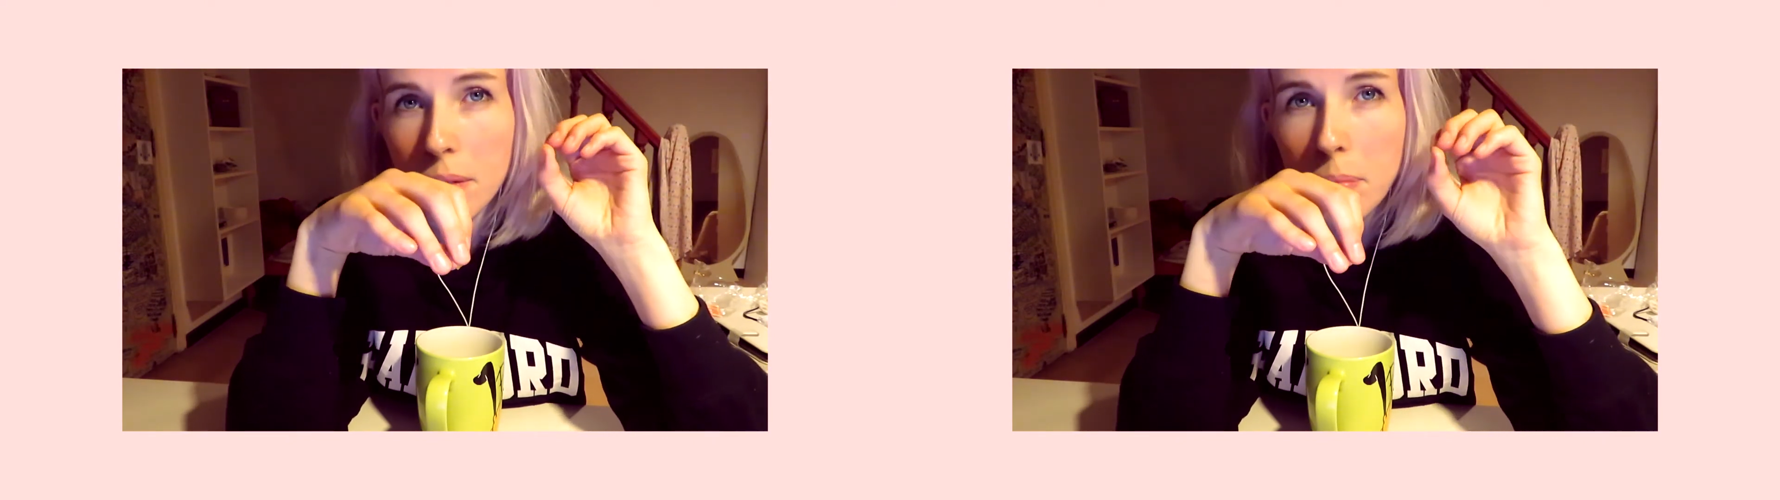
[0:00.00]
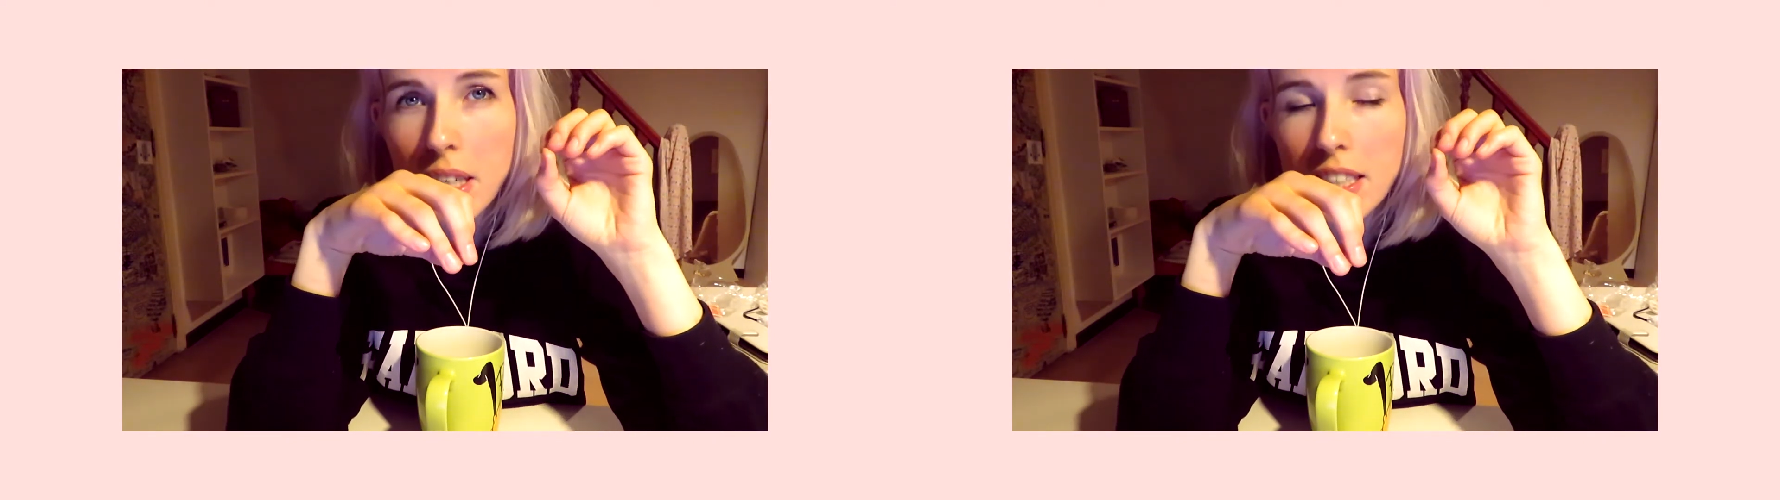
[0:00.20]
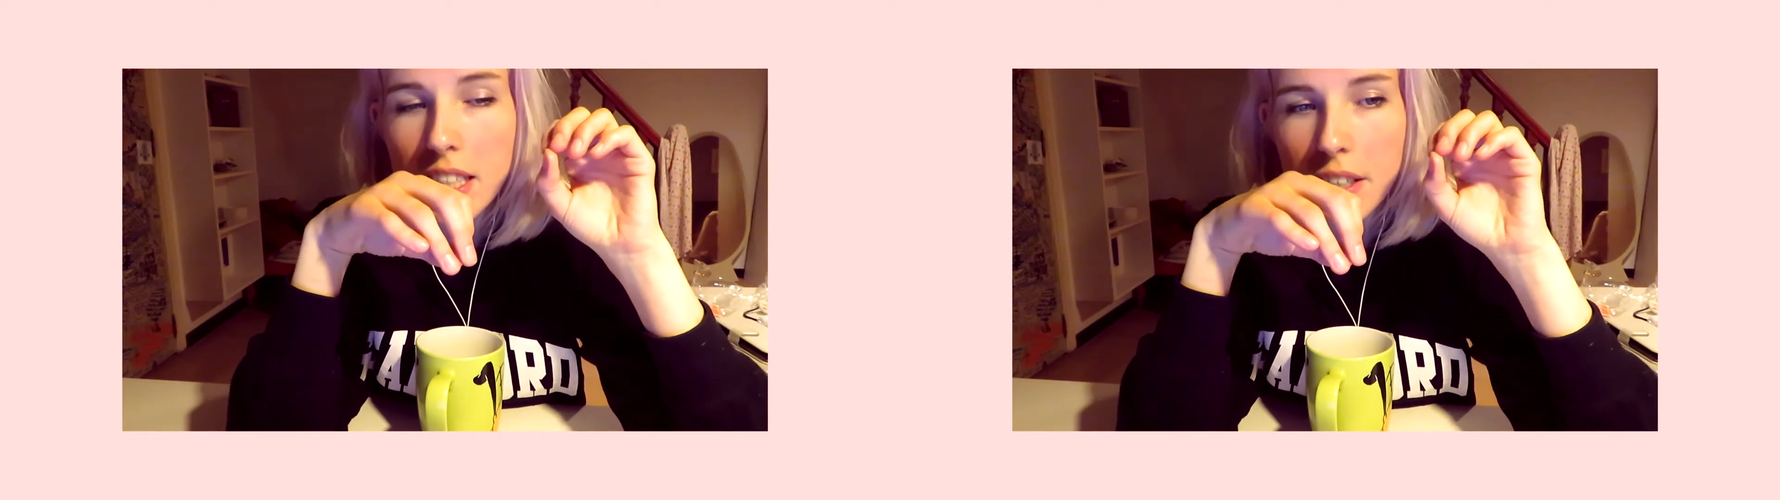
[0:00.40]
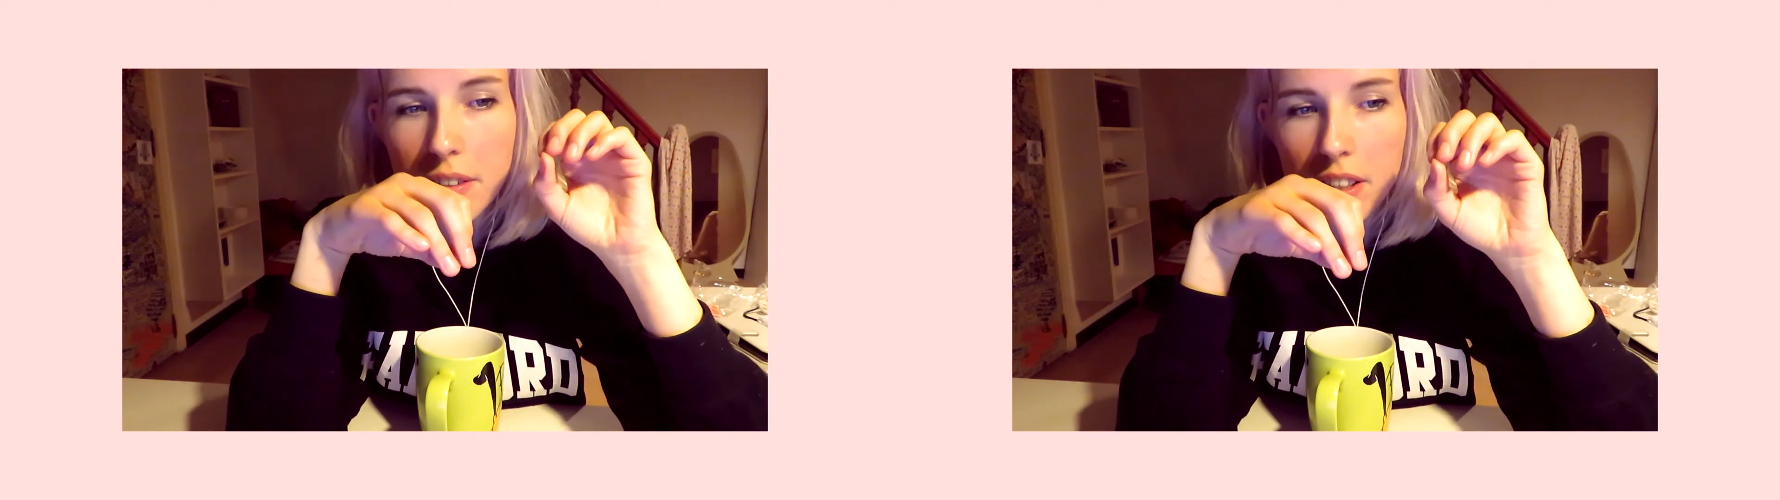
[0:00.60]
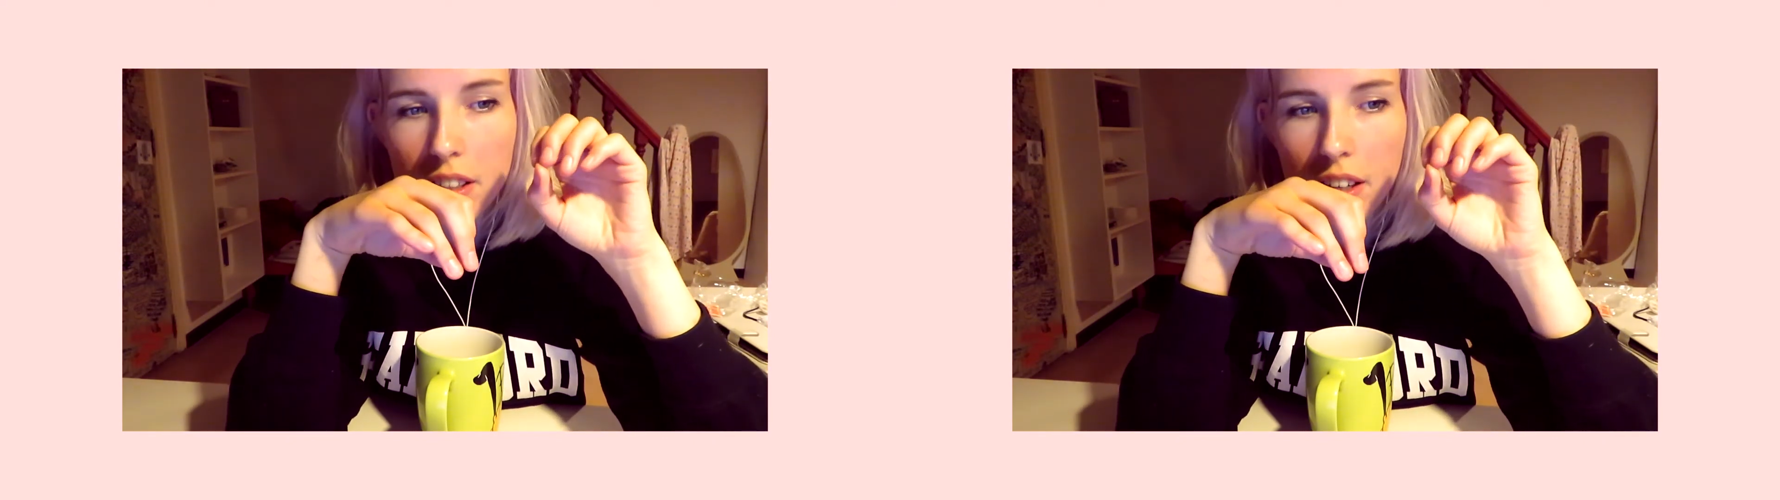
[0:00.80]
beats
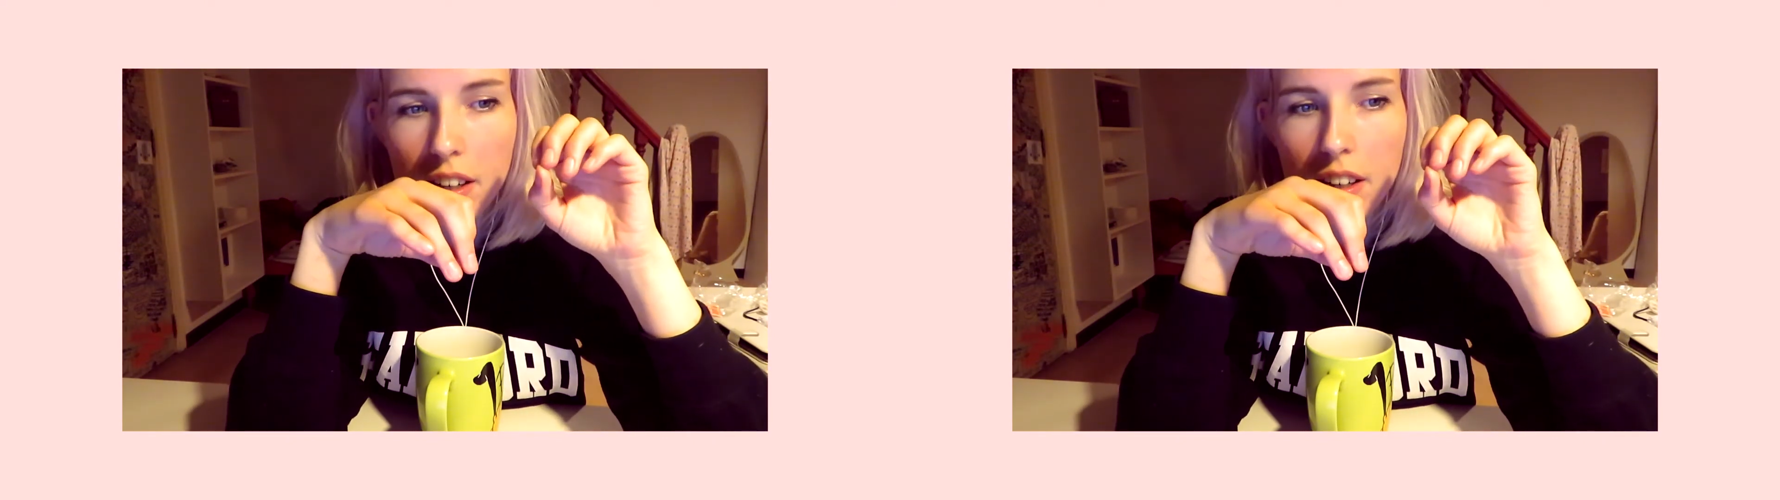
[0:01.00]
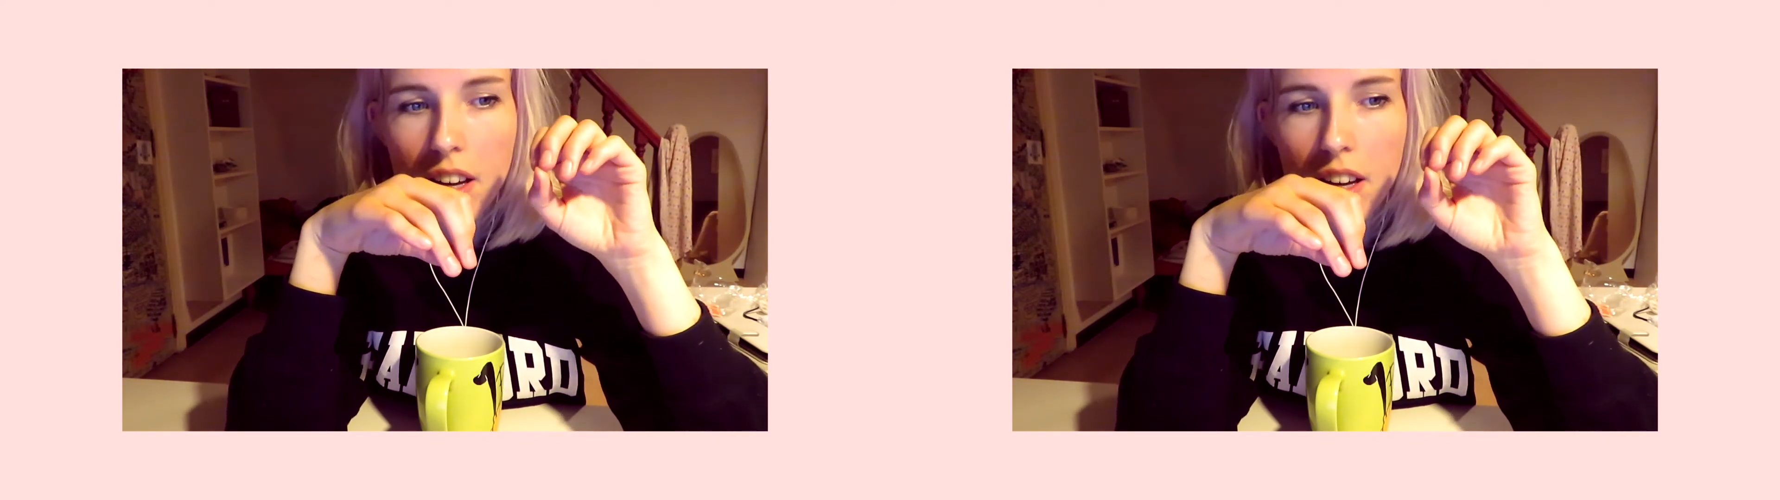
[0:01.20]
here and there.